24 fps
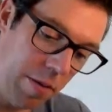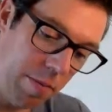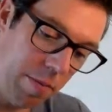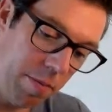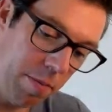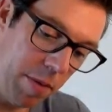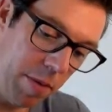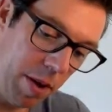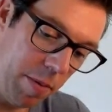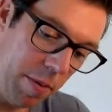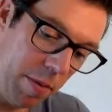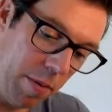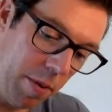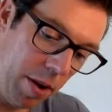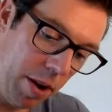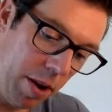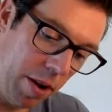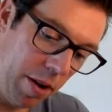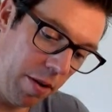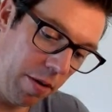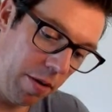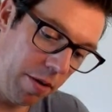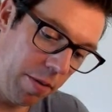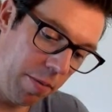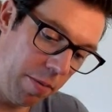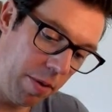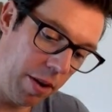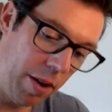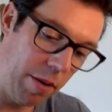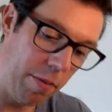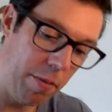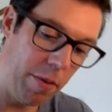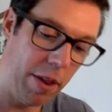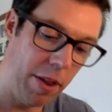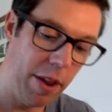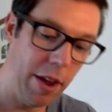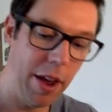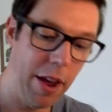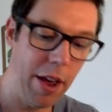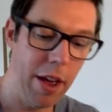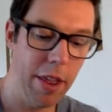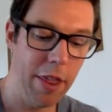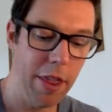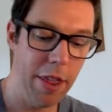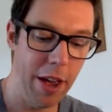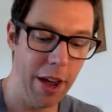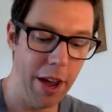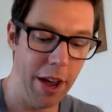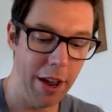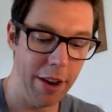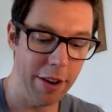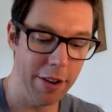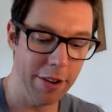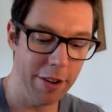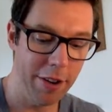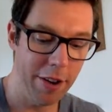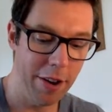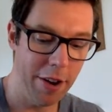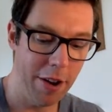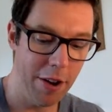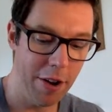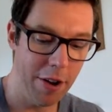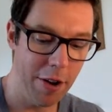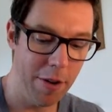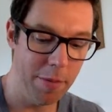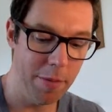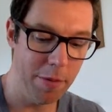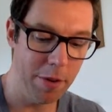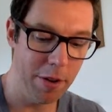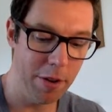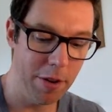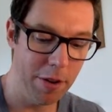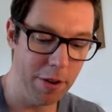Maybe we can do something with the hands and the arms.